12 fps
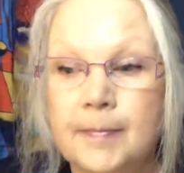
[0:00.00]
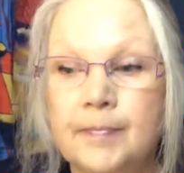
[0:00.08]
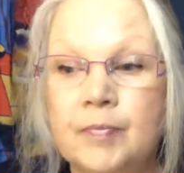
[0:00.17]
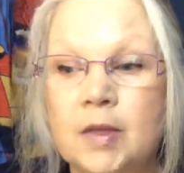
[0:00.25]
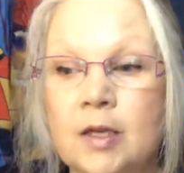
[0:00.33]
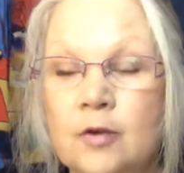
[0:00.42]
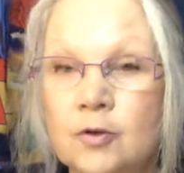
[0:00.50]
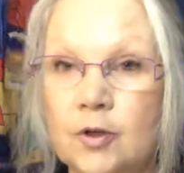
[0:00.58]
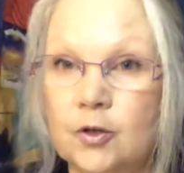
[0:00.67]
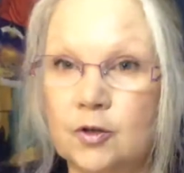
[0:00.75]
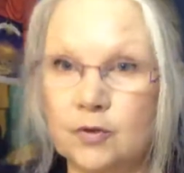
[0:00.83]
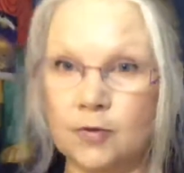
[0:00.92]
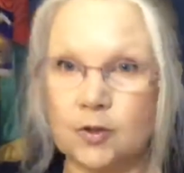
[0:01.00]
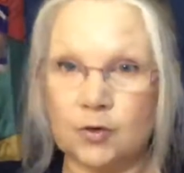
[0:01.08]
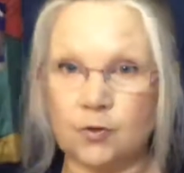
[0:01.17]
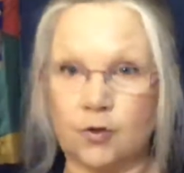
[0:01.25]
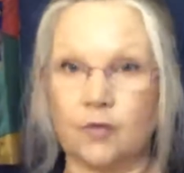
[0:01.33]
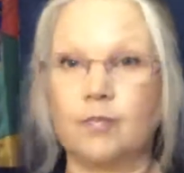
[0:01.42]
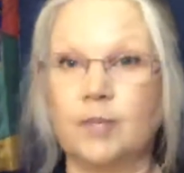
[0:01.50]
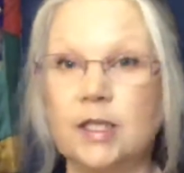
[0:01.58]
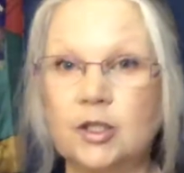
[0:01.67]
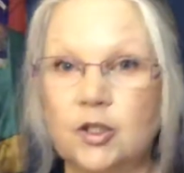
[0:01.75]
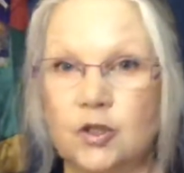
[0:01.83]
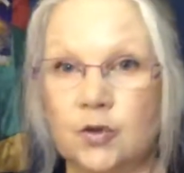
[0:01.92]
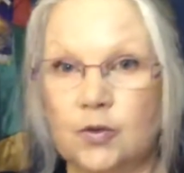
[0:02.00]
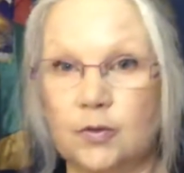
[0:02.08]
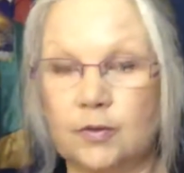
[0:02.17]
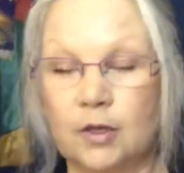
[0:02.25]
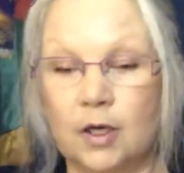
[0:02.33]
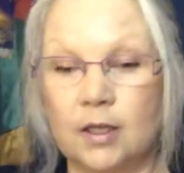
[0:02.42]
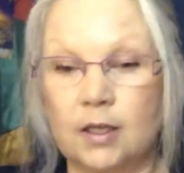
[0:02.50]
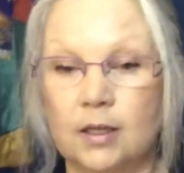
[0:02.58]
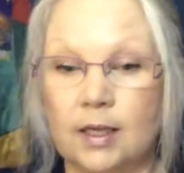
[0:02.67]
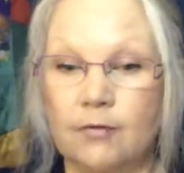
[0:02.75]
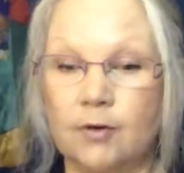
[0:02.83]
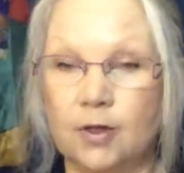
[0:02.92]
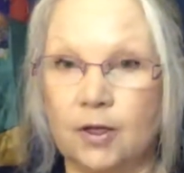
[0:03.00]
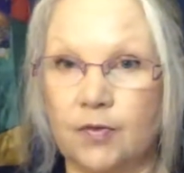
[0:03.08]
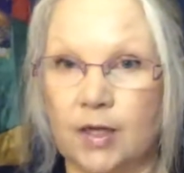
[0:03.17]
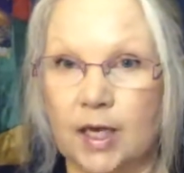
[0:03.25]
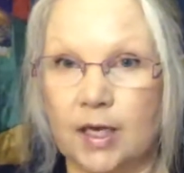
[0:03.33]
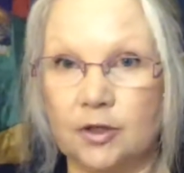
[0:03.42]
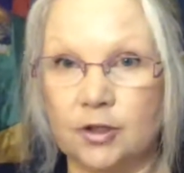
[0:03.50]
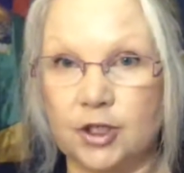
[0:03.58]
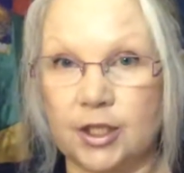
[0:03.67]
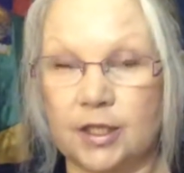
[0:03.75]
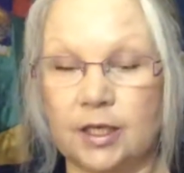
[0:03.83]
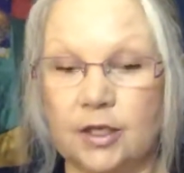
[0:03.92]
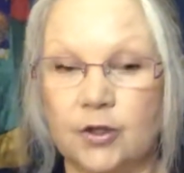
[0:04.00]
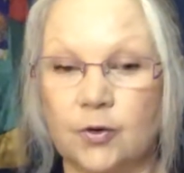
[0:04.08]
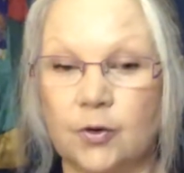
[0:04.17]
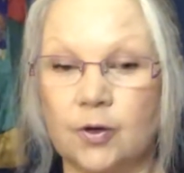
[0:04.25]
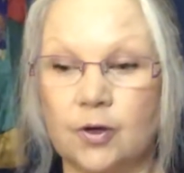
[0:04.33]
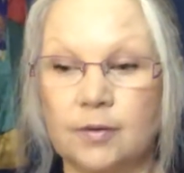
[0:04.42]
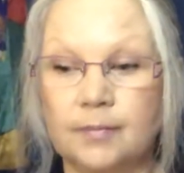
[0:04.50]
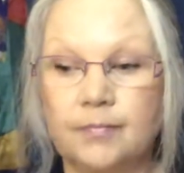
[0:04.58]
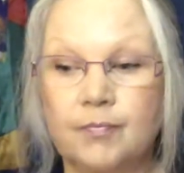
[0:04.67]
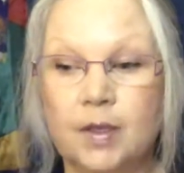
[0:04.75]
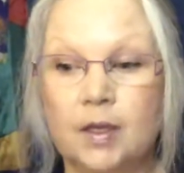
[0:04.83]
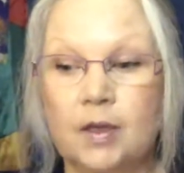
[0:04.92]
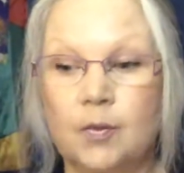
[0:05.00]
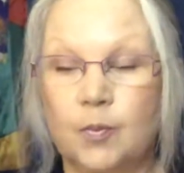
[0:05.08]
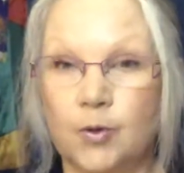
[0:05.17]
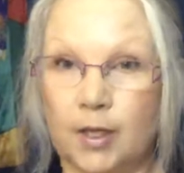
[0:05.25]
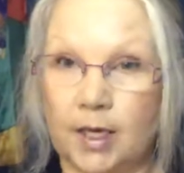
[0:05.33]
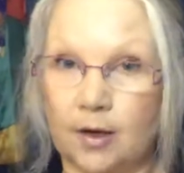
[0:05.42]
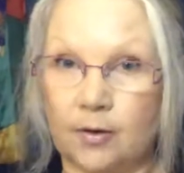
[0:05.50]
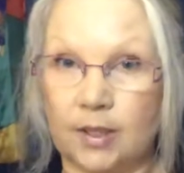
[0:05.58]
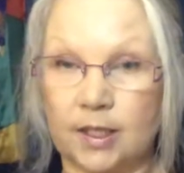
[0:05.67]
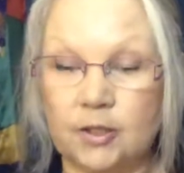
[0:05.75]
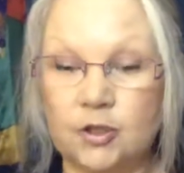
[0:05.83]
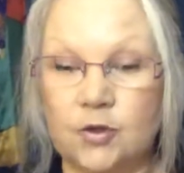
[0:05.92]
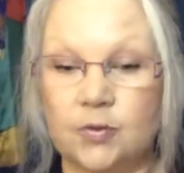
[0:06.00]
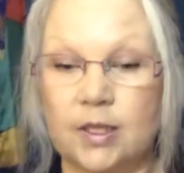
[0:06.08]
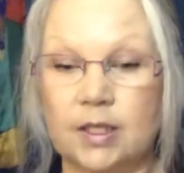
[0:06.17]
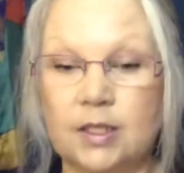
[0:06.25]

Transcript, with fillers: You know, the universe sort of meets you on the level of the energy that you're putting out into it.